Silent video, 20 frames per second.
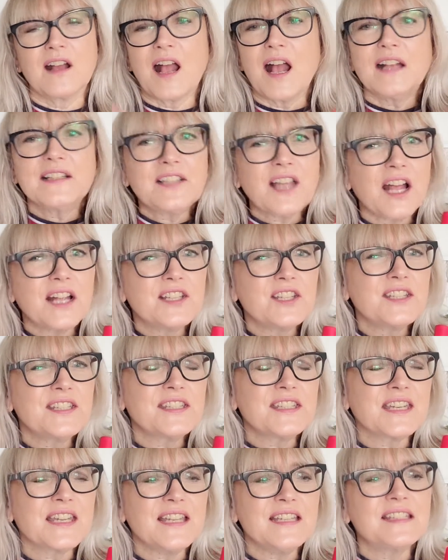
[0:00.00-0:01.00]
I
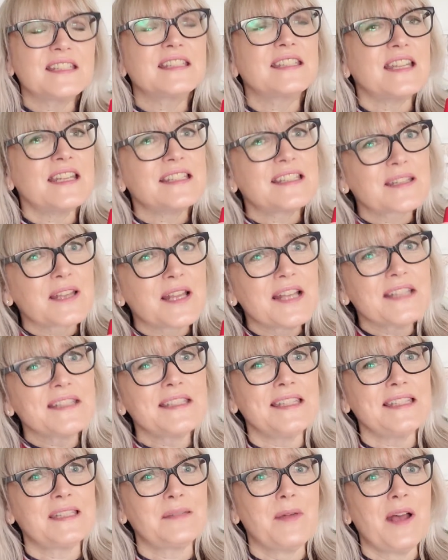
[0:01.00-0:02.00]
just, it's because
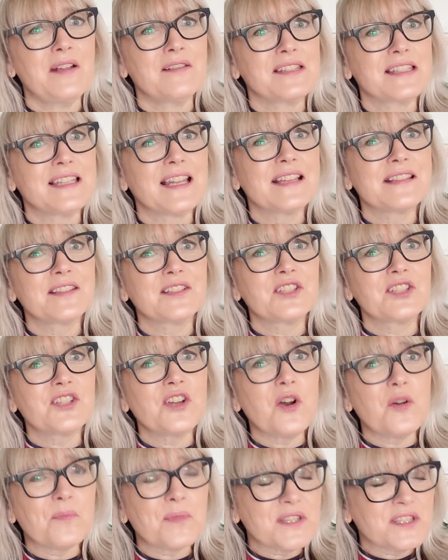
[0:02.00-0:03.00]
it smells like the
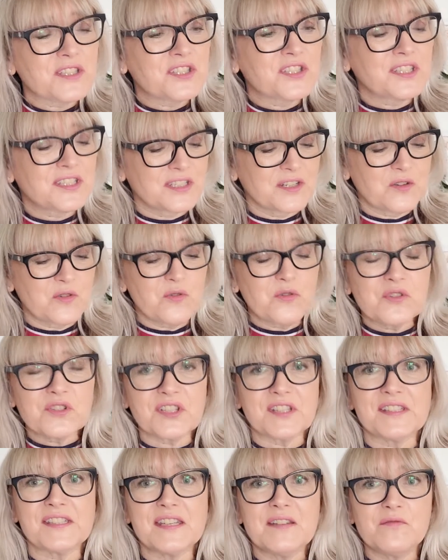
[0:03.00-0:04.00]
shop. It's just
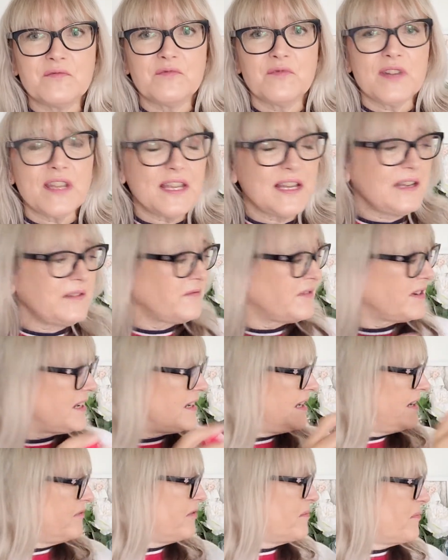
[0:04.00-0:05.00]
gorgeous. It really,
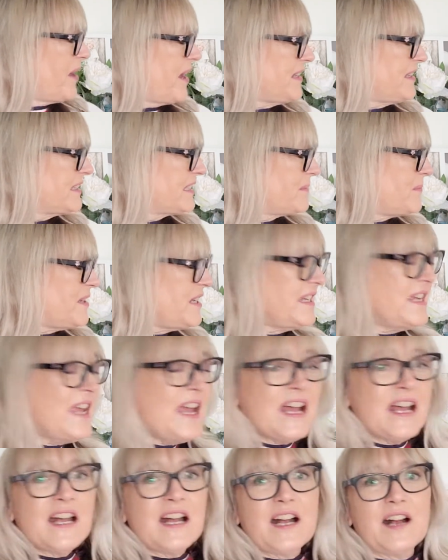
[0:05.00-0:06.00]
really reminds me
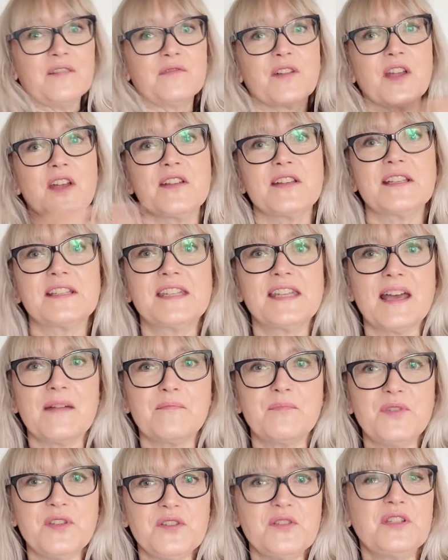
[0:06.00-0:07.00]
of going into
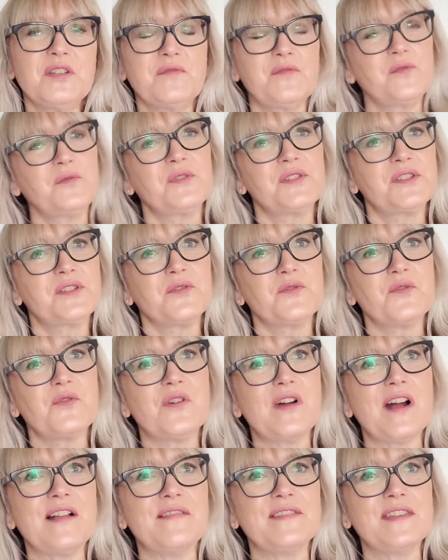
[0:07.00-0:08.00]
that beautiful
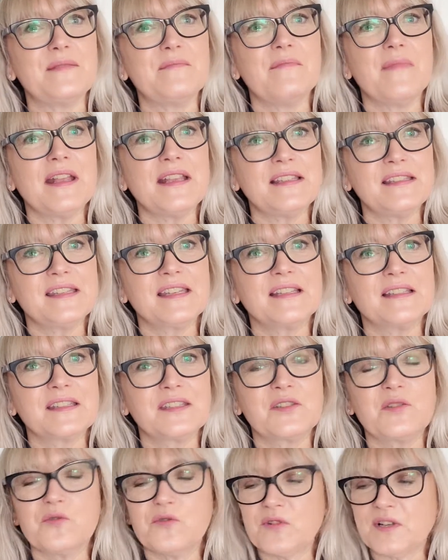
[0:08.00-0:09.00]
store and the amazing
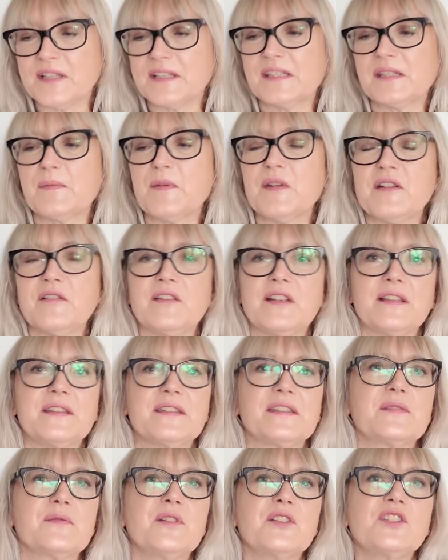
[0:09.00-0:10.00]
store
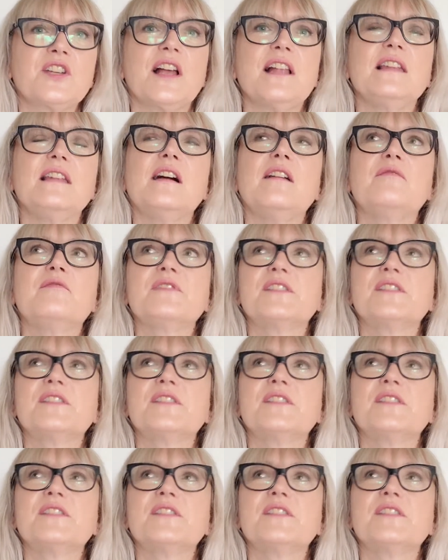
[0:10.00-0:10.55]
experience, which I love.